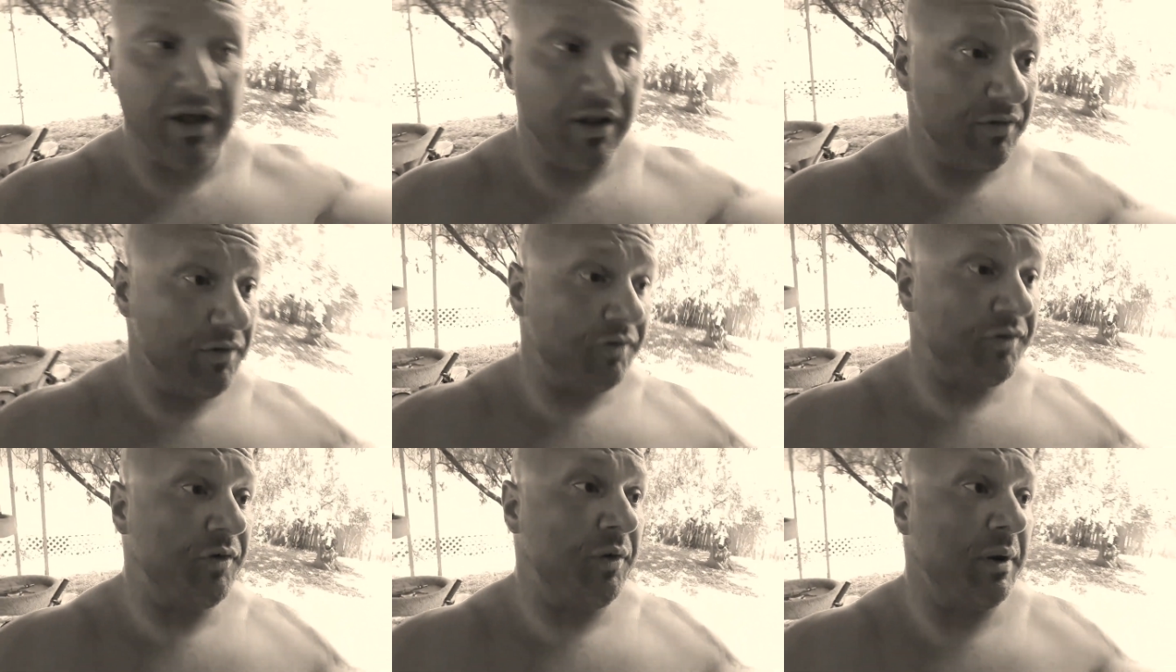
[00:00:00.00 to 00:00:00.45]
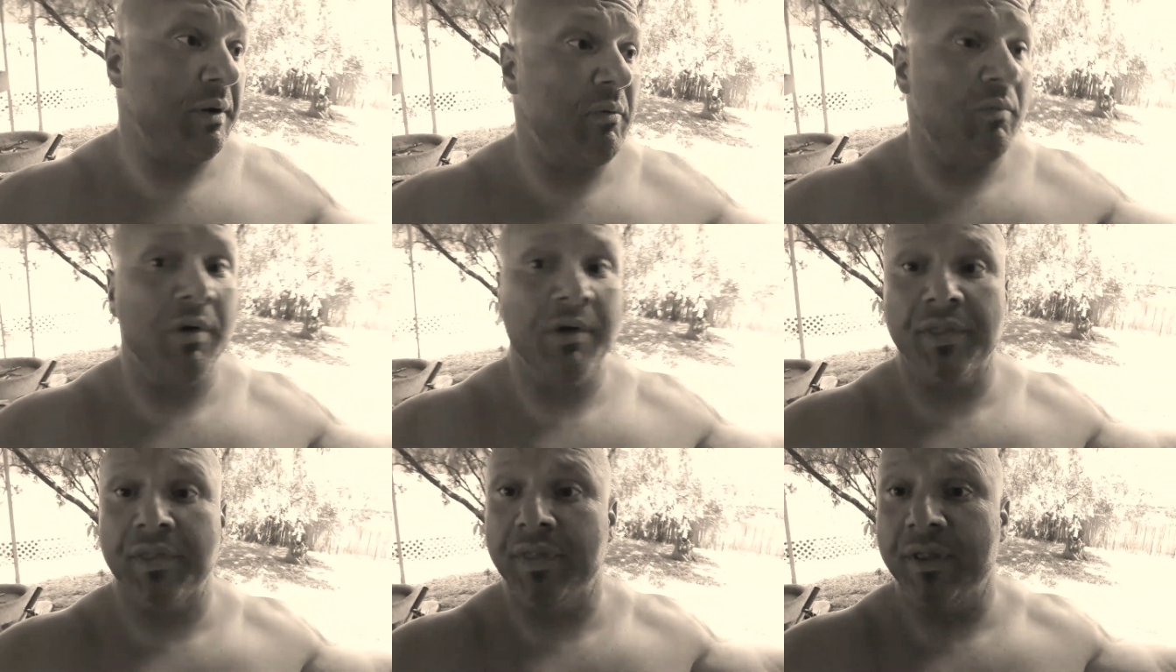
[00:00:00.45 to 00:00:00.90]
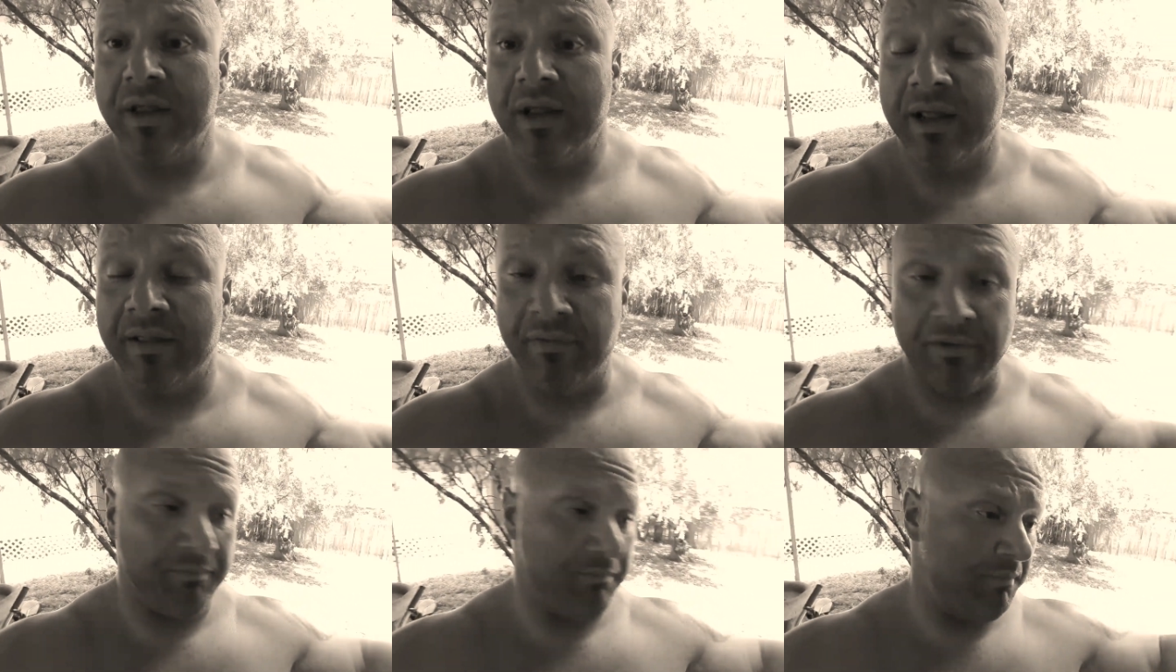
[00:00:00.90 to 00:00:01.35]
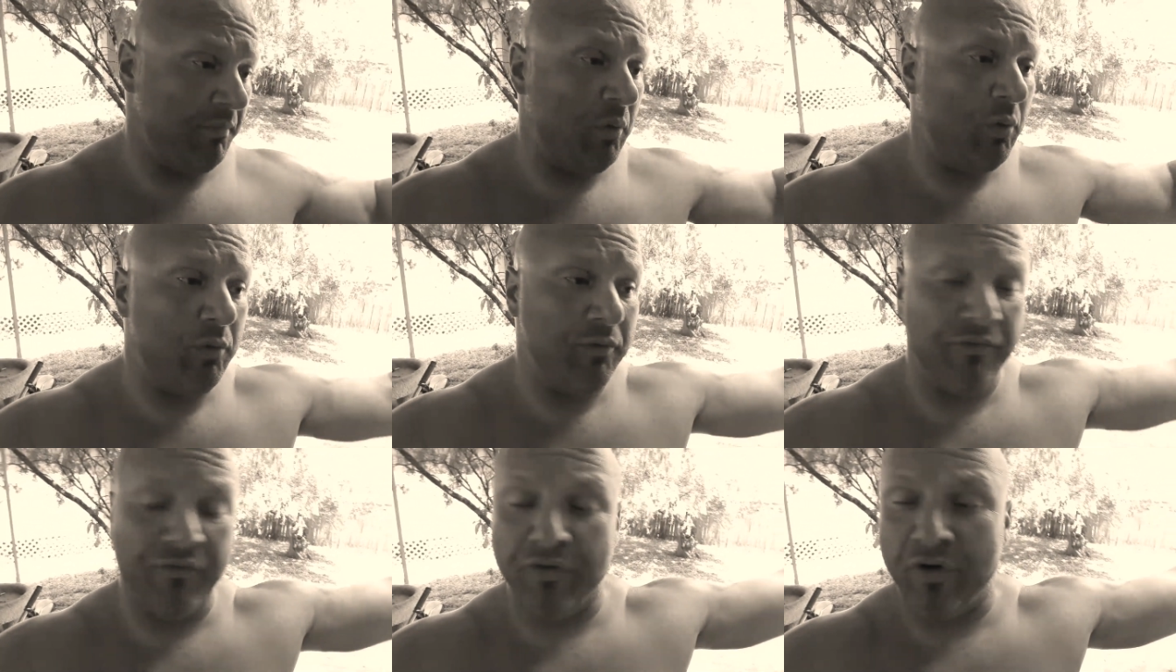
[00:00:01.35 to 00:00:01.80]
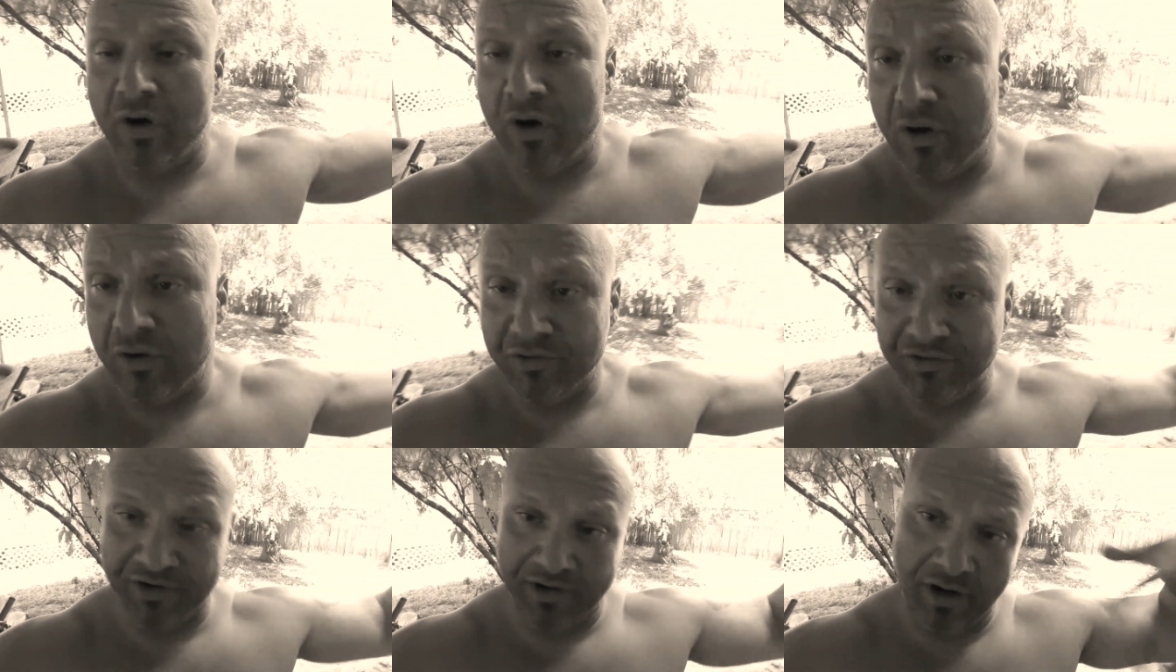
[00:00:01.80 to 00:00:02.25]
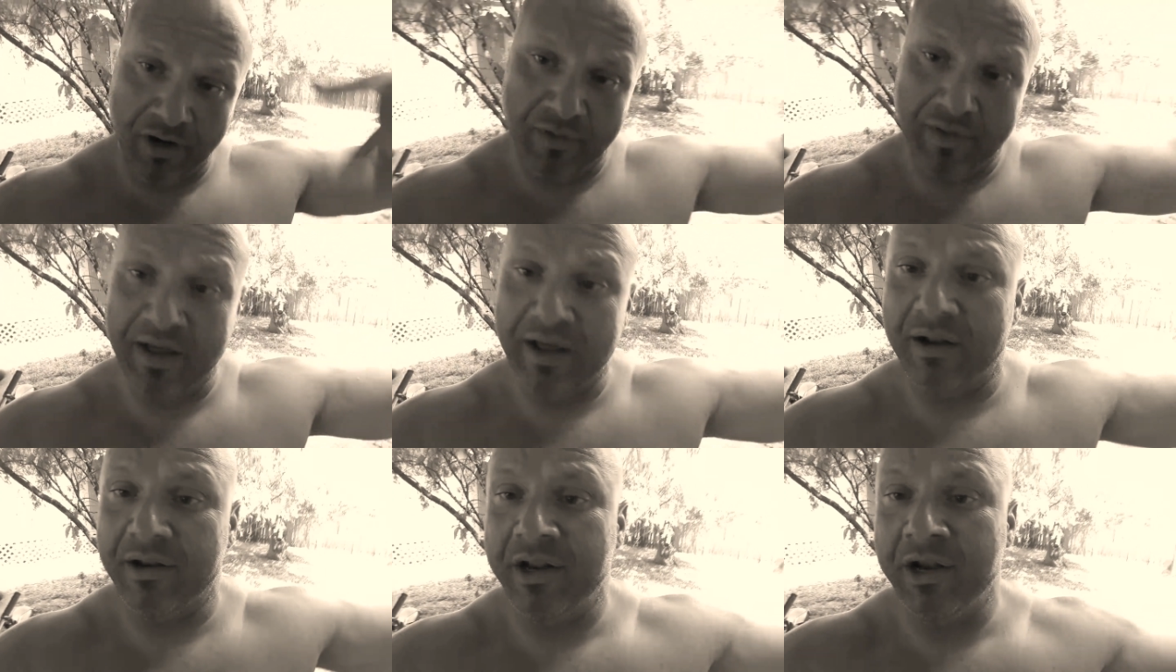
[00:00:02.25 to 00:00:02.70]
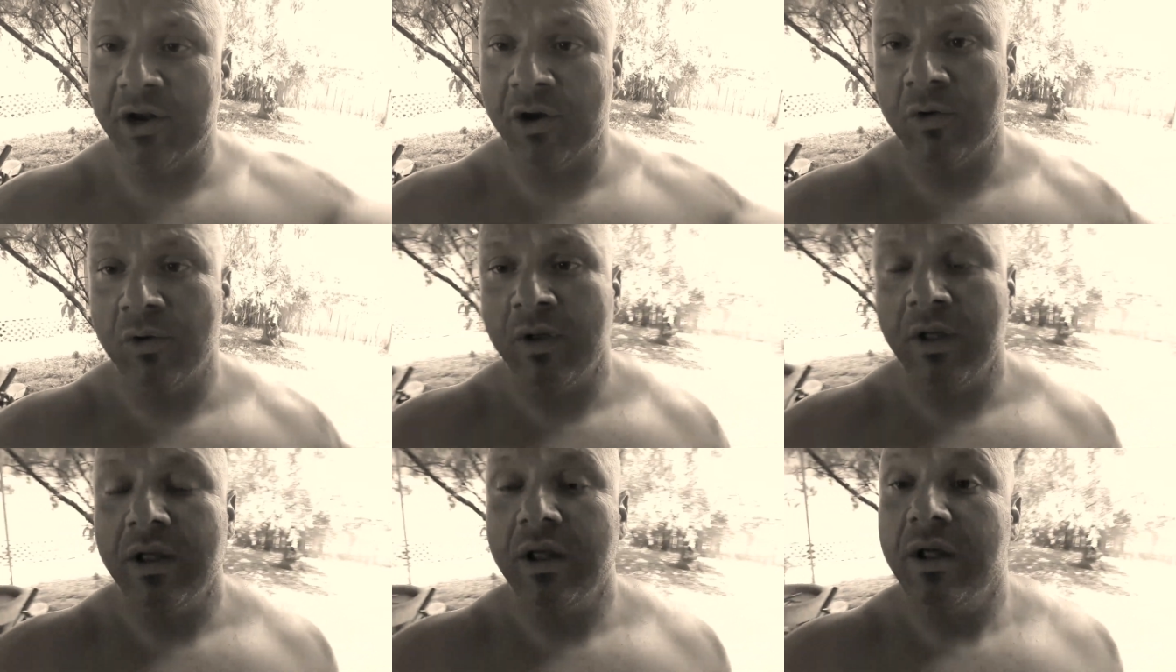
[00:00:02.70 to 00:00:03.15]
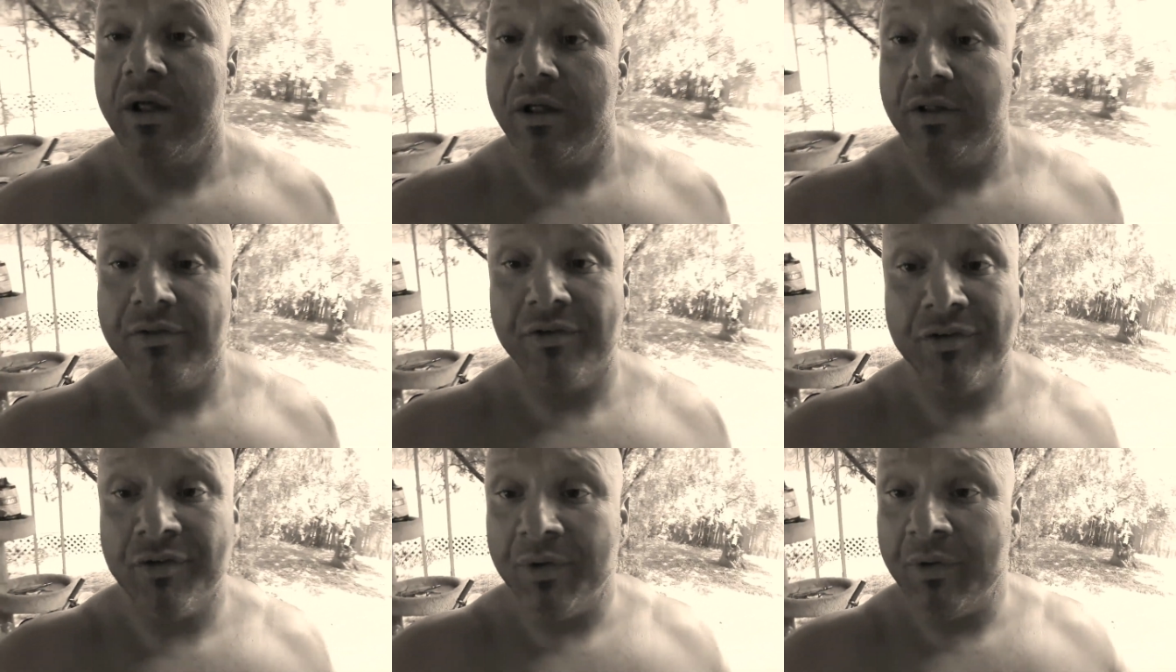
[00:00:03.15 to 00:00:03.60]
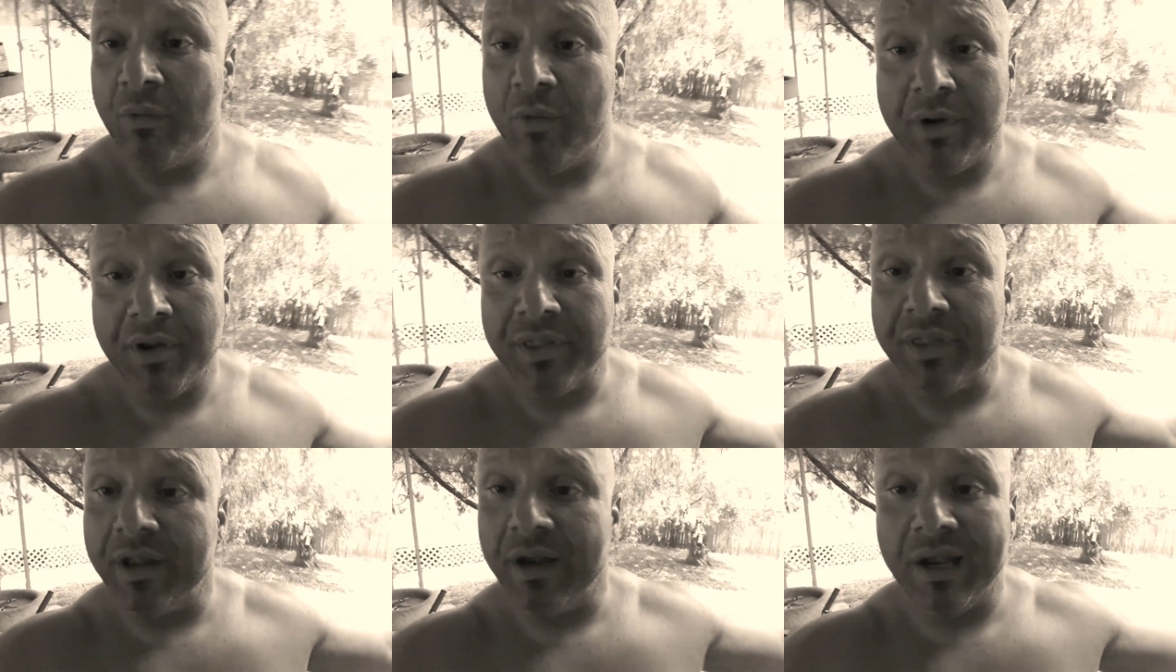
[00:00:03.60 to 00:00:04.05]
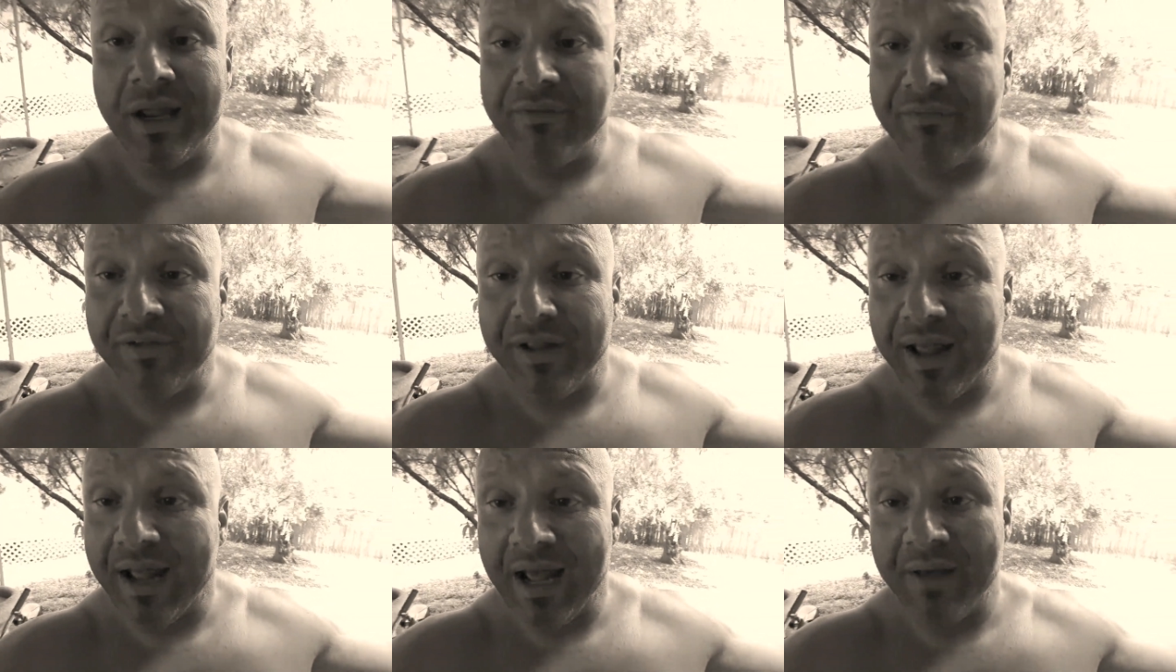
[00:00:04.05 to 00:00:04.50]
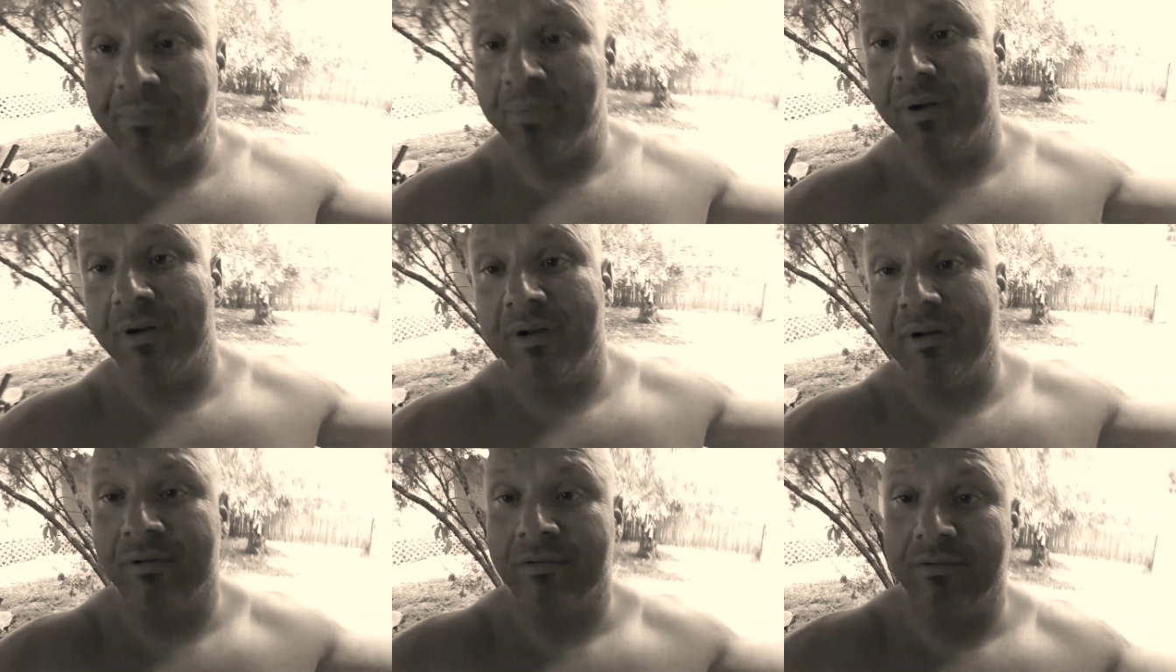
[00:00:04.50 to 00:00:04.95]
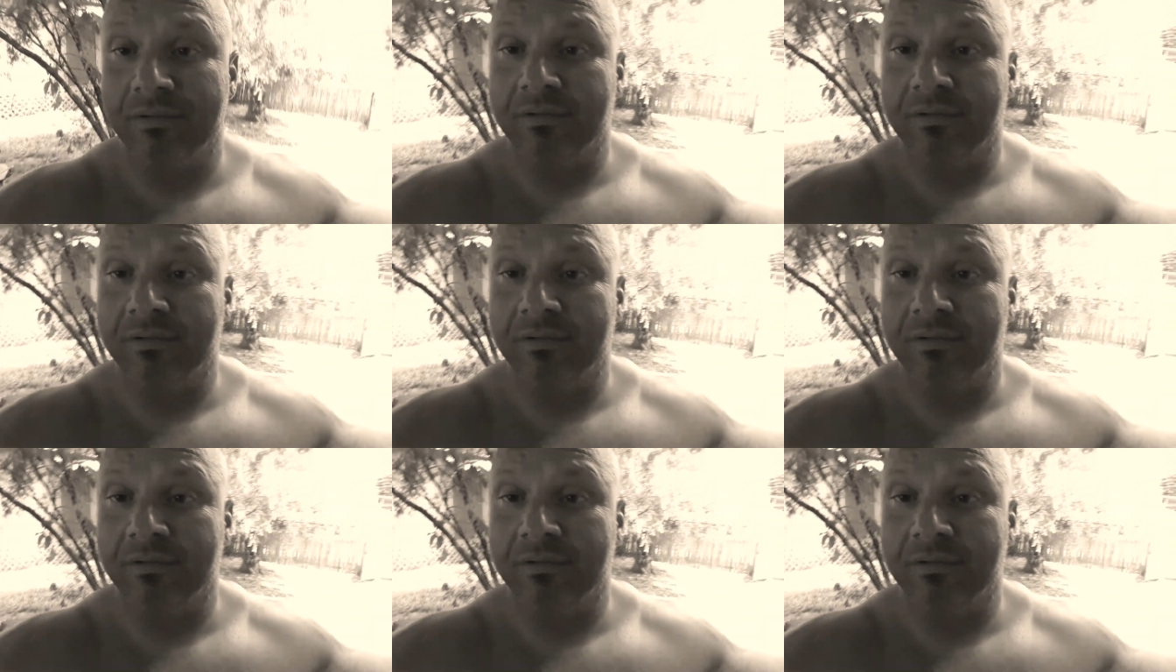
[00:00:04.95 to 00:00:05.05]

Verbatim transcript: there's only one thing, and the moon falls and all that, you know, there's only one thing left to happen.